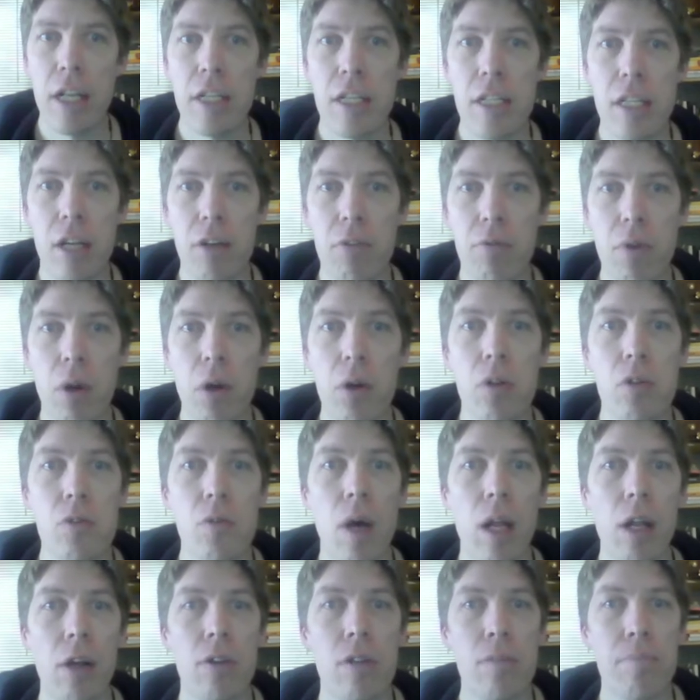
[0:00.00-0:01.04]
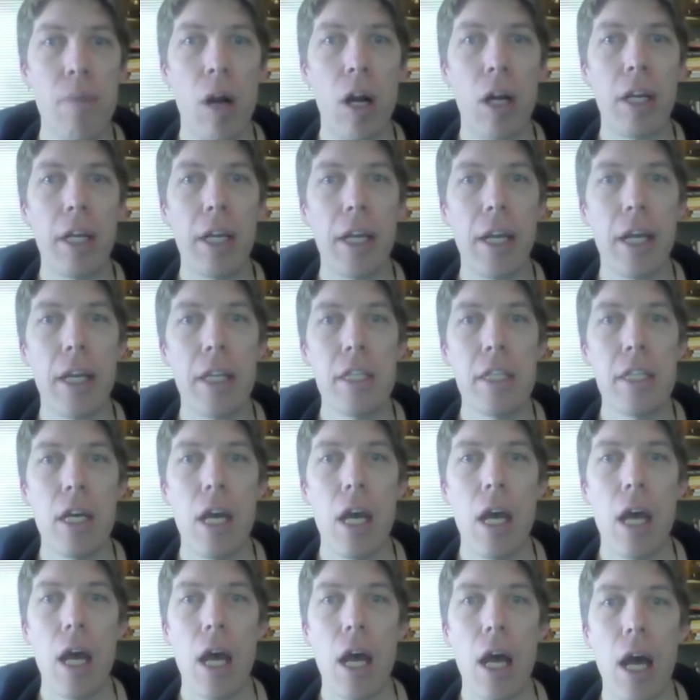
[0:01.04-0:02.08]
arose while I was marking it.
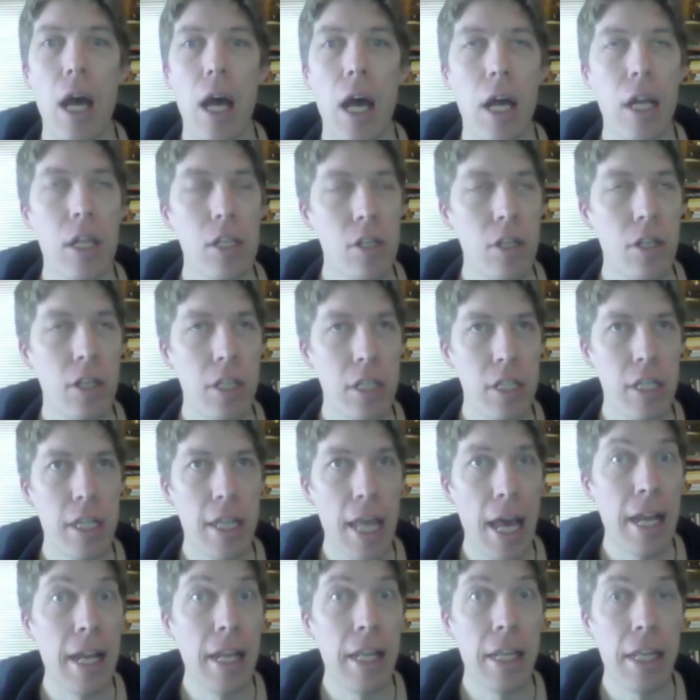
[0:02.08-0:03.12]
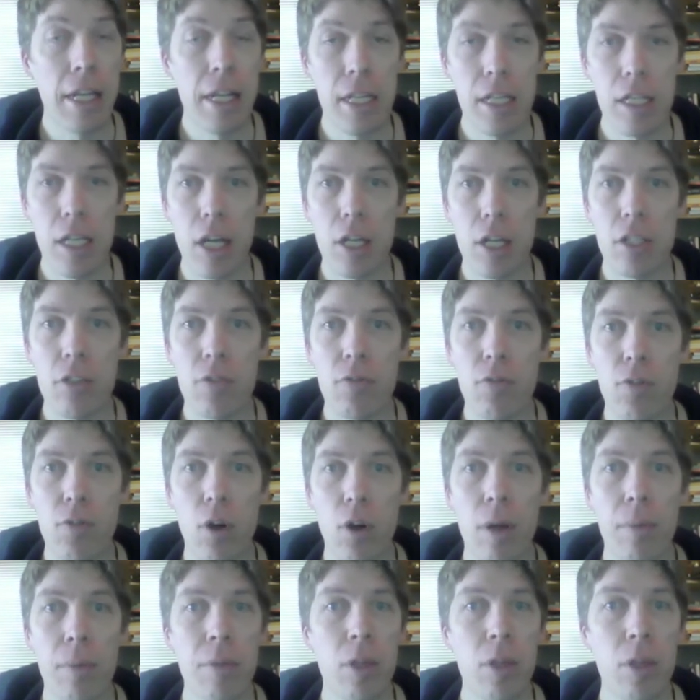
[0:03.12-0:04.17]
So you can see that in the discussion
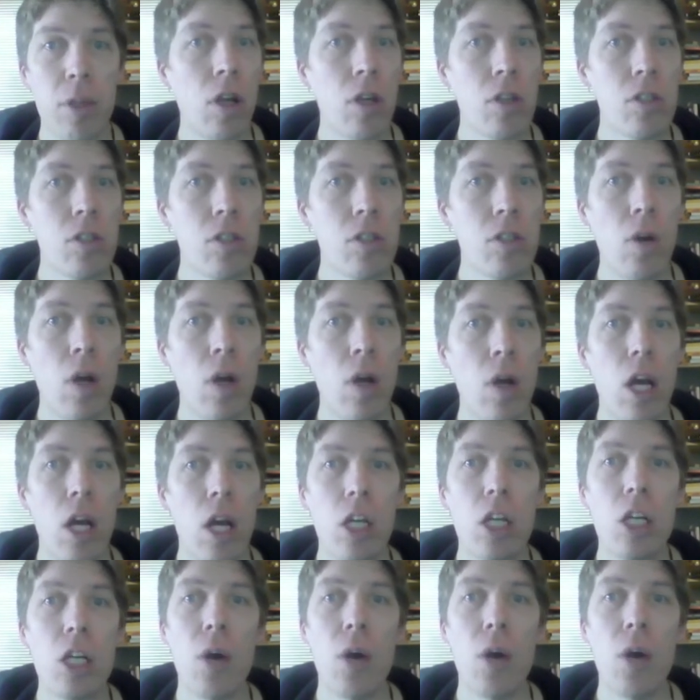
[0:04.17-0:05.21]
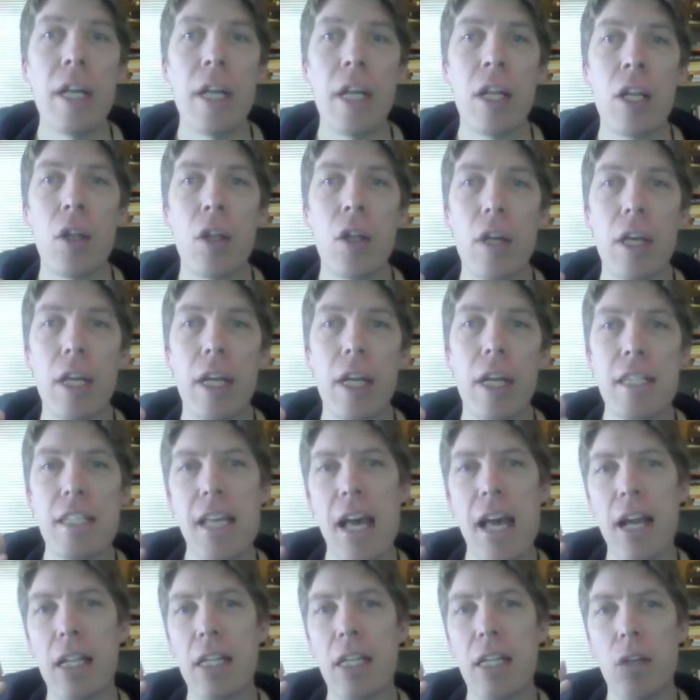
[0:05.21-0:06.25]
forum. You can also go in and look at
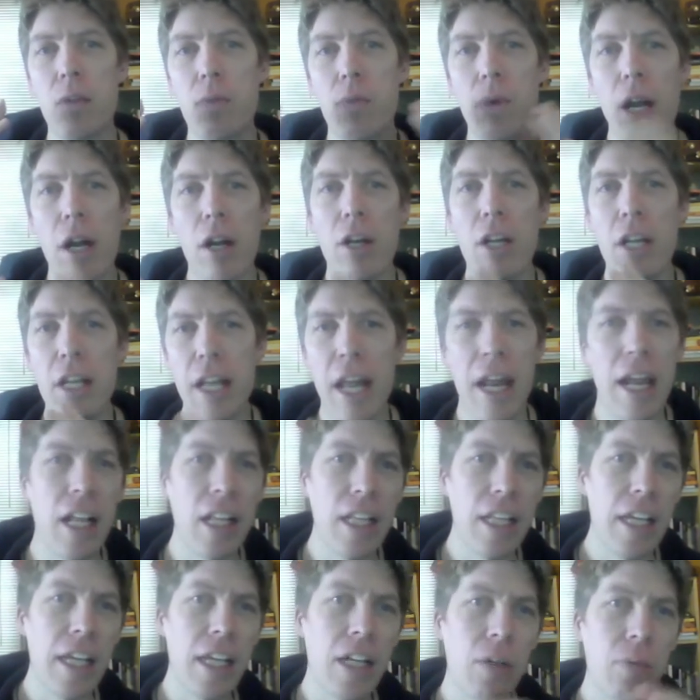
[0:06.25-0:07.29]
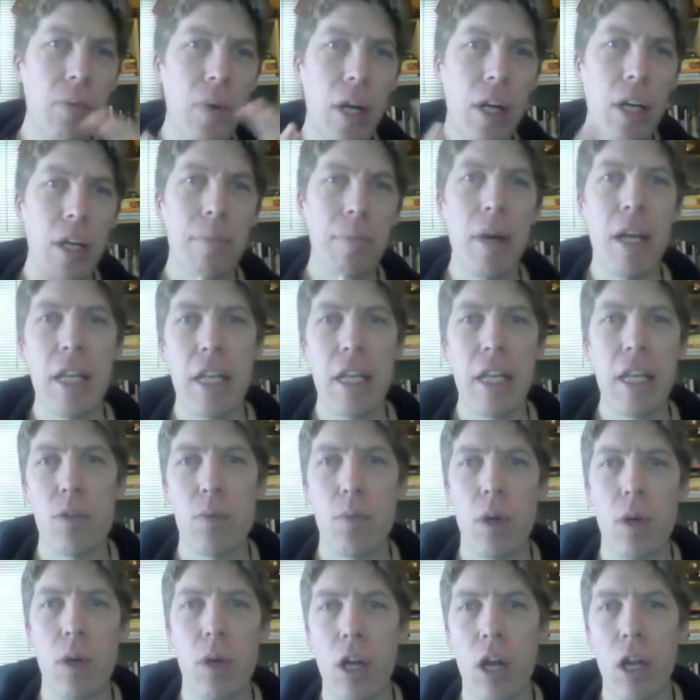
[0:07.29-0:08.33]
exactly where you nailed it and where you might need to
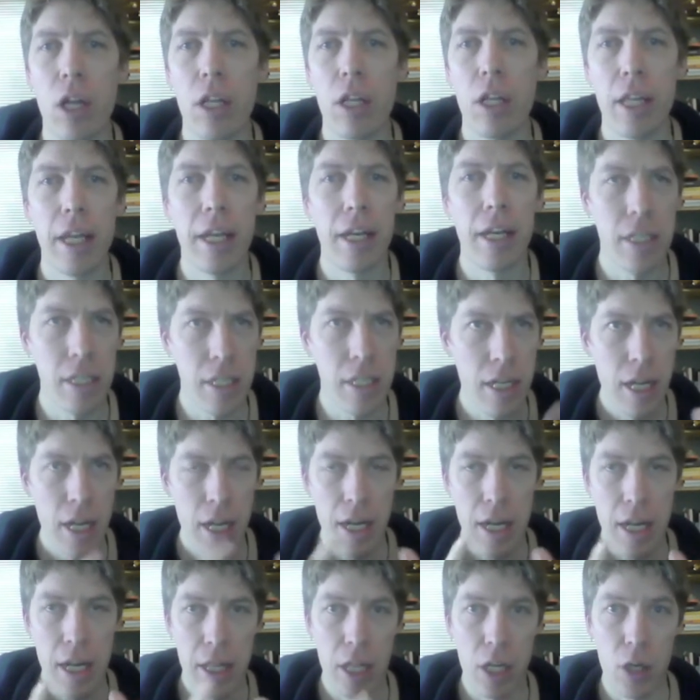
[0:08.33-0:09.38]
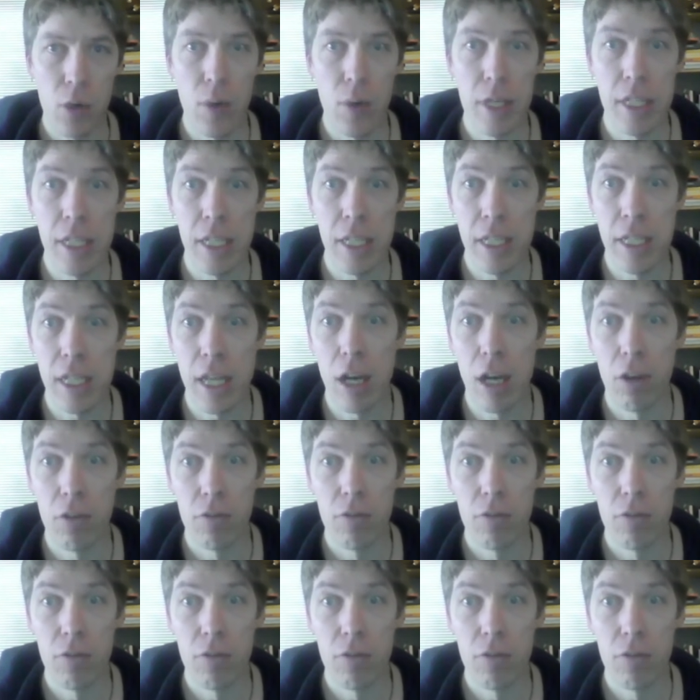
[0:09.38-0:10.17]
work on things in the quiz itself.